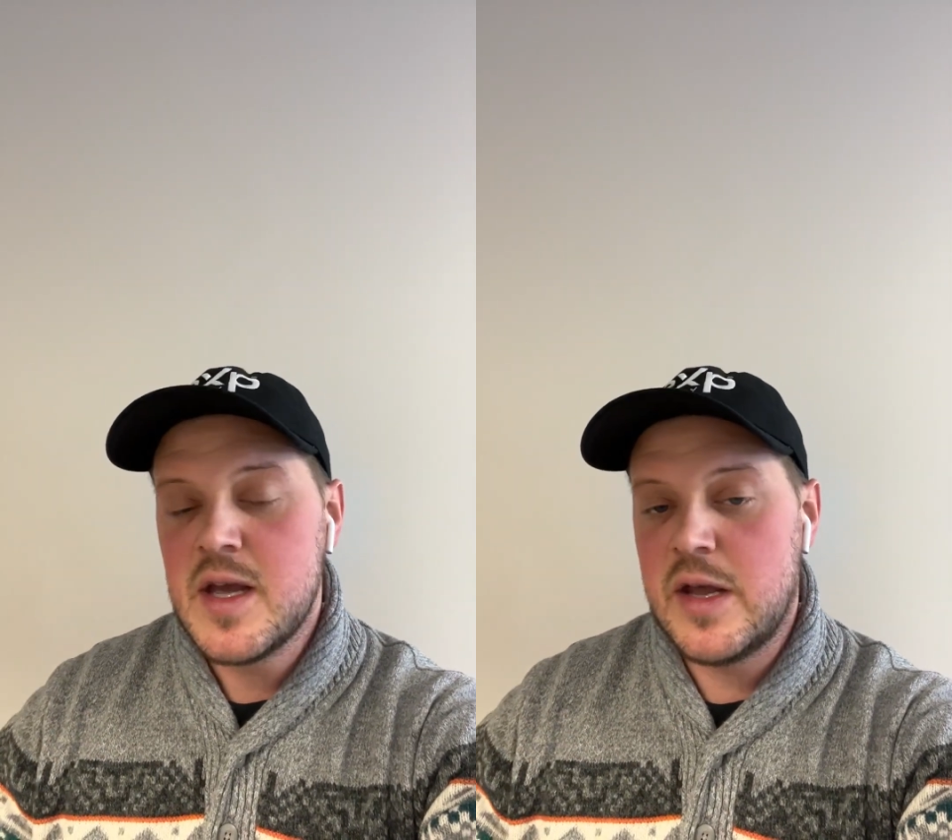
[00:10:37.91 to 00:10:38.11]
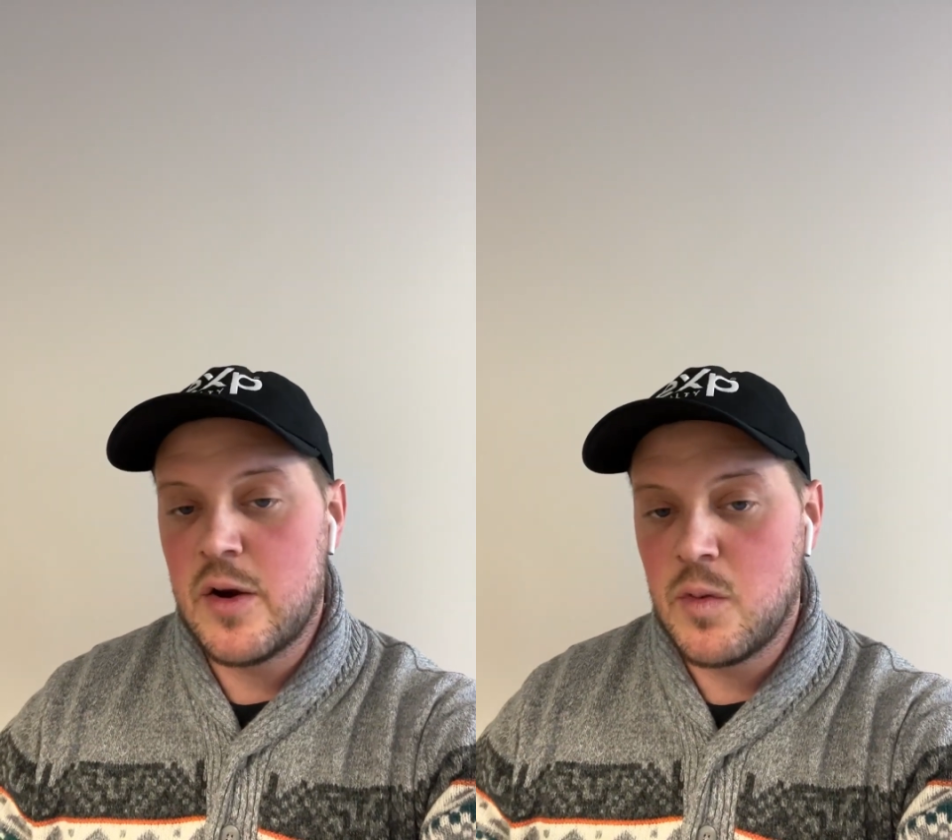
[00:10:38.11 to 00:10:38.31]

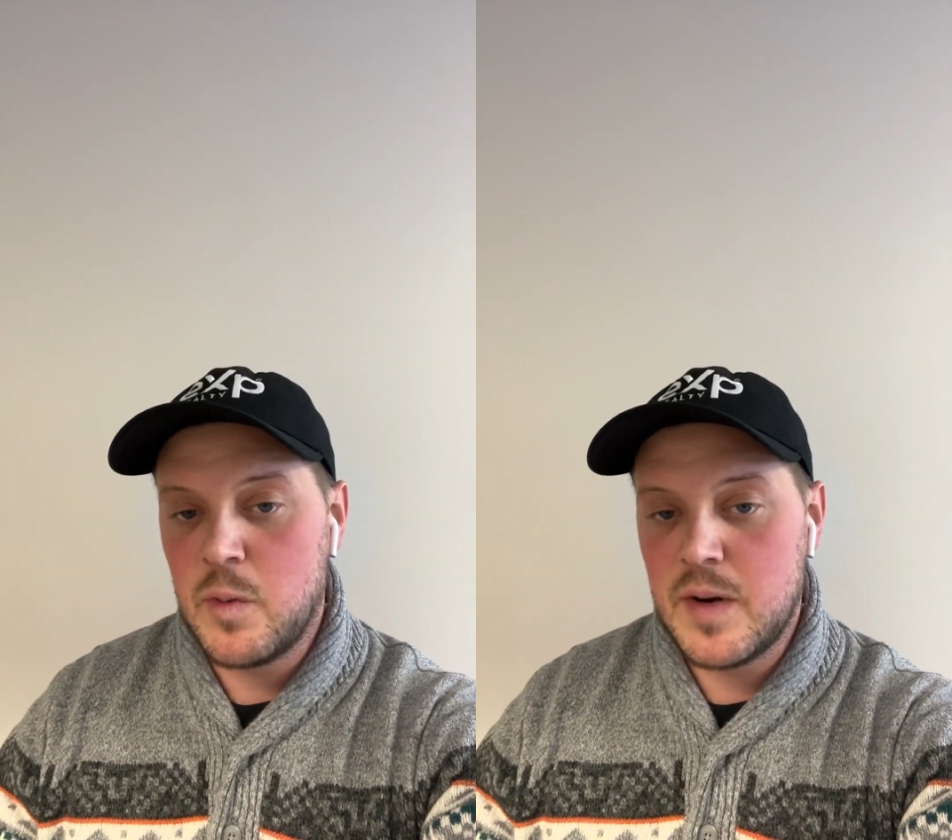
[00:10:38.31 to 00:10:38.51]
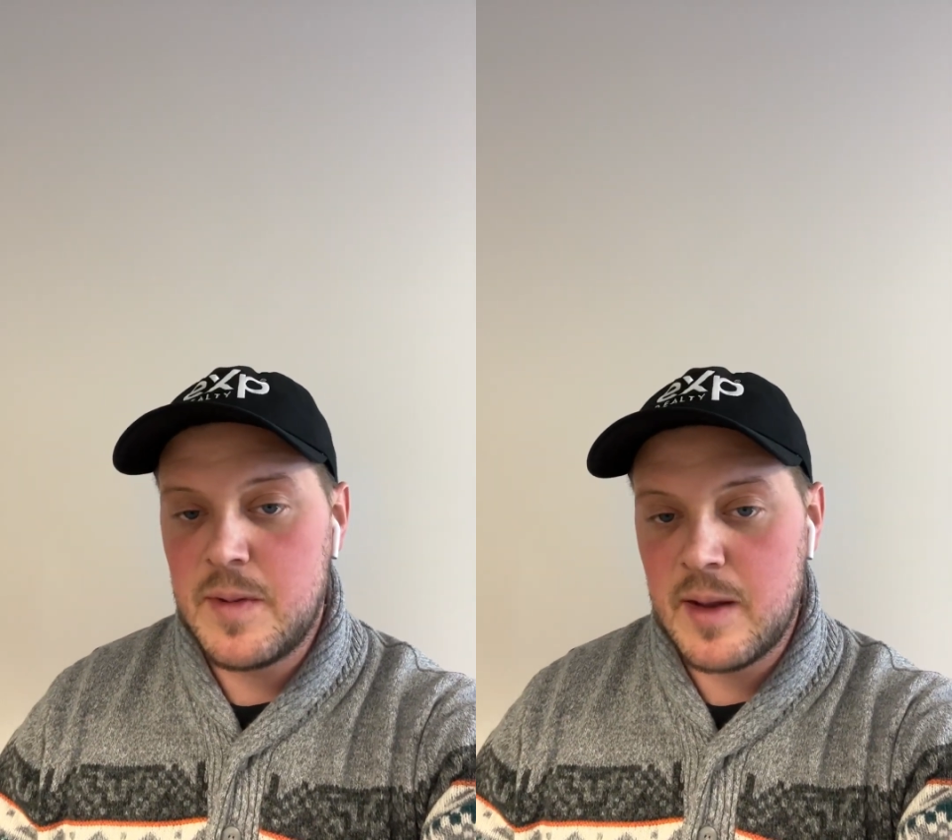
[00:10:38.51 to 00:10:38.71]
here in
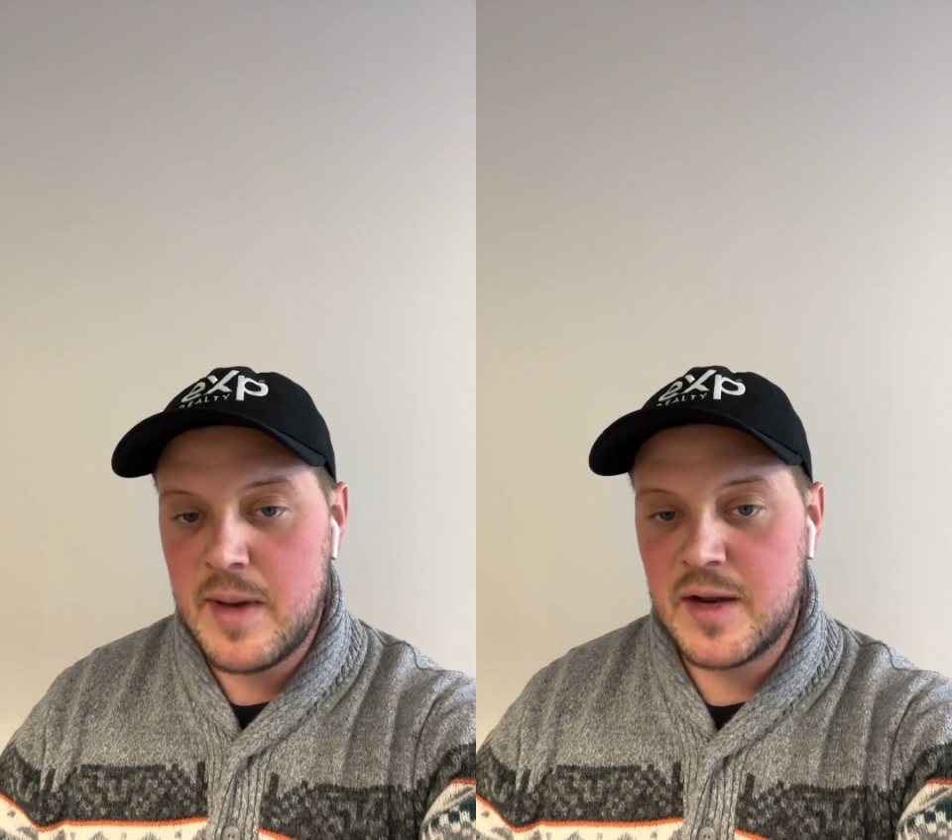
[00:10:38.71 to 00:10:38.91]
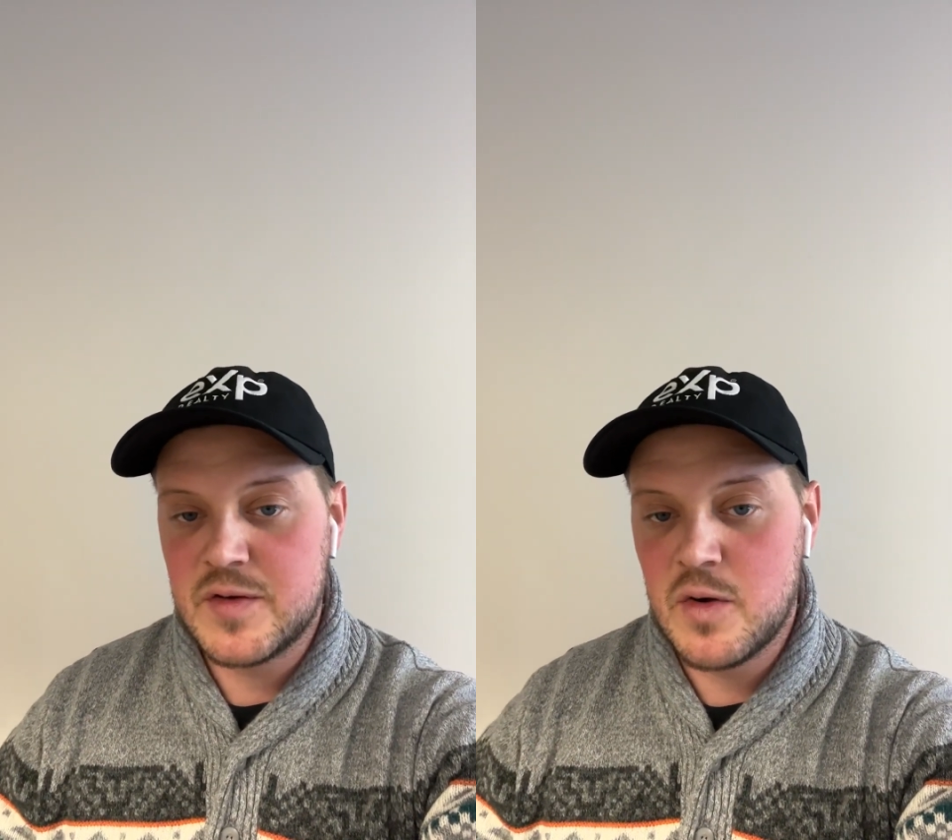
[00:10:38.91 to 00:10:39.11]
Winnipeg,
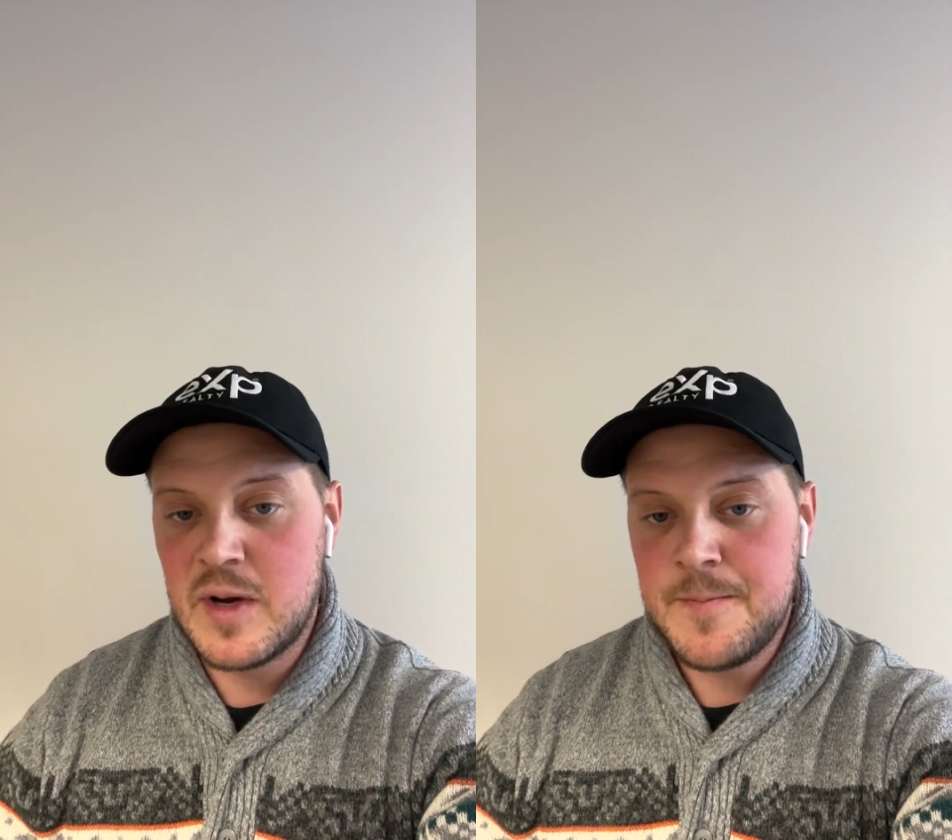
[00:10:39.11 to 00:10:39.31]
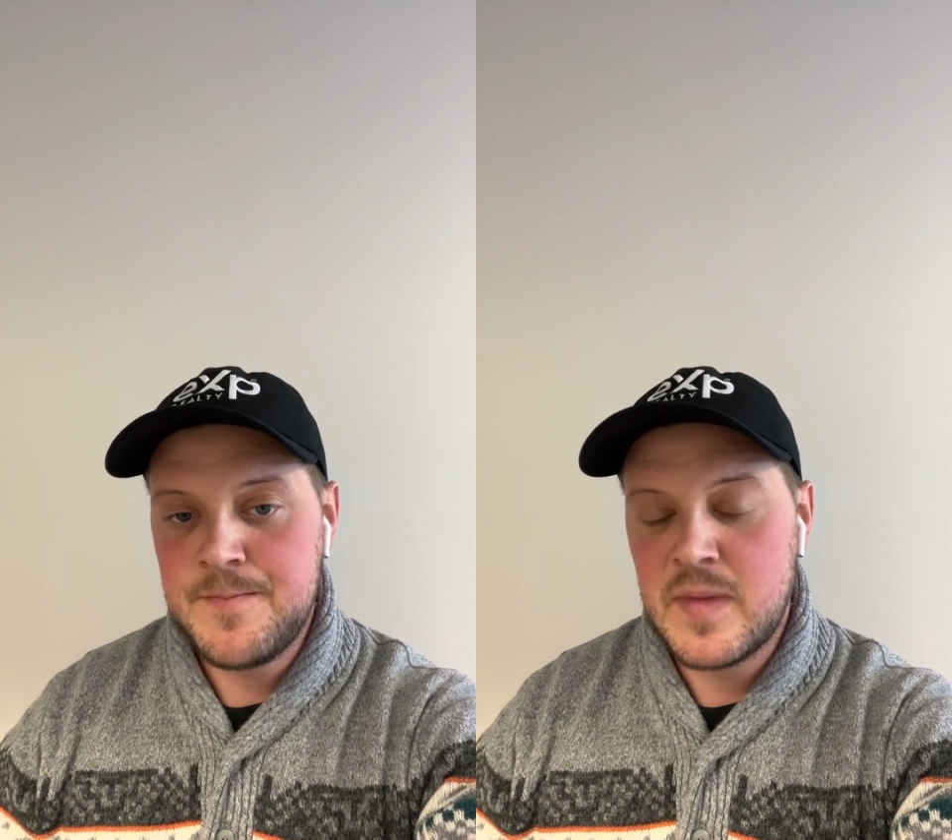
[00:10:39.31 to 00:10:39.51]
Manitoba,